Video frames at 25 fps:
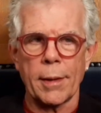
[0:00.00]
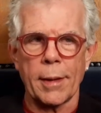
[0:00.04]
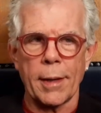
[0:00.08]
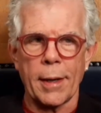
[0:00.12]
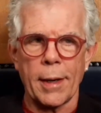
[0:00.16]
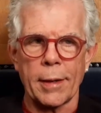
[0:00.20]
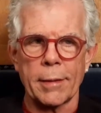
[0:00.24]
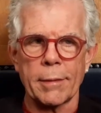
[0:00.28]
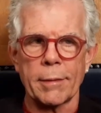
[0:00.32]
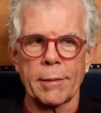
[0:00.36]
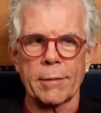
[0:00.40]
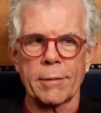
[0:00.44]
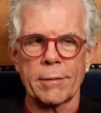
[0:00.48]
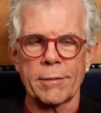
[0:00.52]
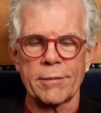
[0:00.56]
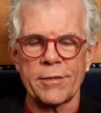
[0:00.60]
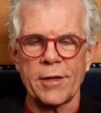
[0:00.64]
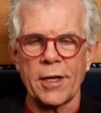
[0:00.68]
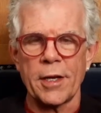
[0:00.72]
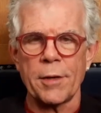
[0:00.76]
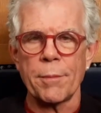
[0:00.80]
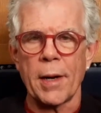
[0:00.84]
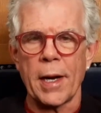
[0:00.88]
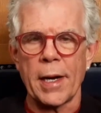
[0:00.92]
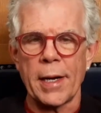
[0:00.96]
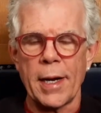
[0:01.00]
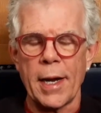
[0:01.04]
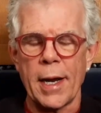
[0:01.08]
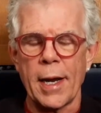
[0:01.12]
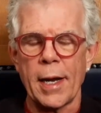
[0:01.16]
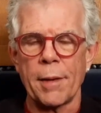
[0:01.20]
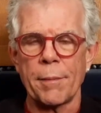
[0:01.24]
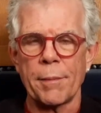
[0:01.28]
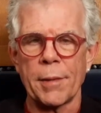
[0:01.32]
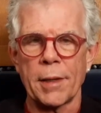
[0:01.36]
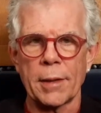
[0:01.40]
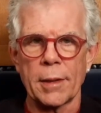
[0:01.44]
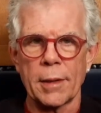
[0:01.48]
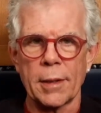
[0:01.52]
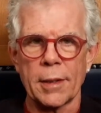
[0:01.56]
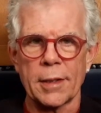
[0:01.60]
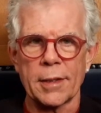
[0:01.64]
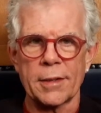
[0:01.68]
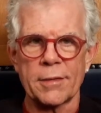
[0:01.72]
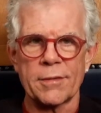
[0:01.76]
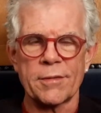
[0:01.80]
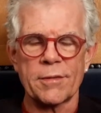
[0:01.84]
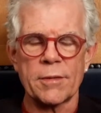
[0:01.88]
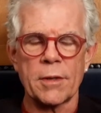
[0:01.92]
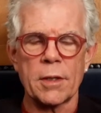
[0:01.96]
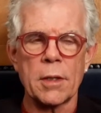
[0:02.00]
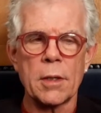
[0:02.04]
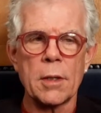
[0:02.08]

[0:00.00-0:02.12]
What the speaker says: had seen my name at least.